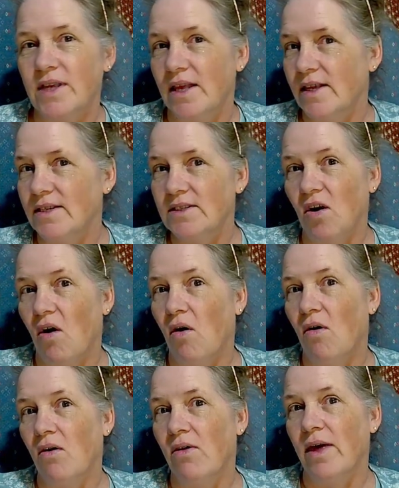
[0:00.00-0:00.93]
and that's
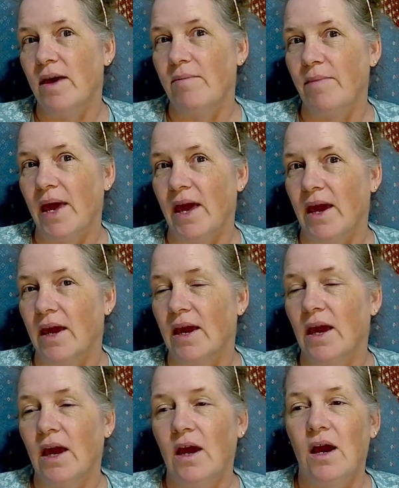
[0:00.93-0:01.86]
all they make.
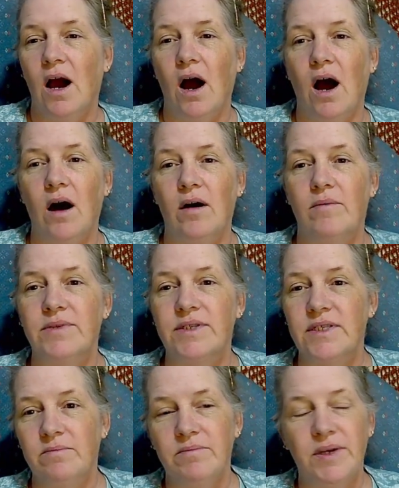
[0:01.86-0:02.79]
Um,
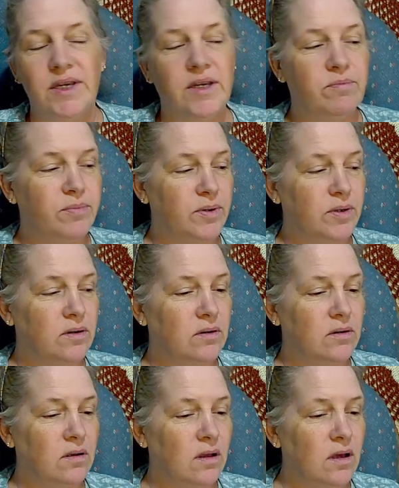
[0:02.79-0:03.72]
some
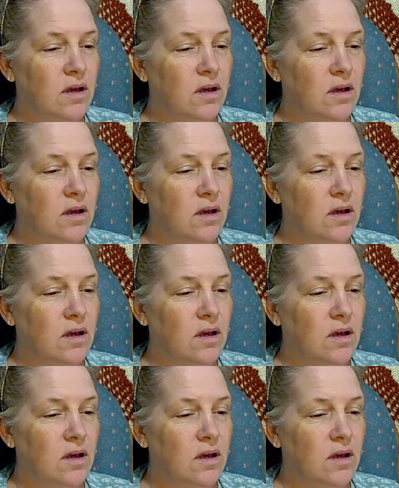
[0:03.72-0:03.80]
people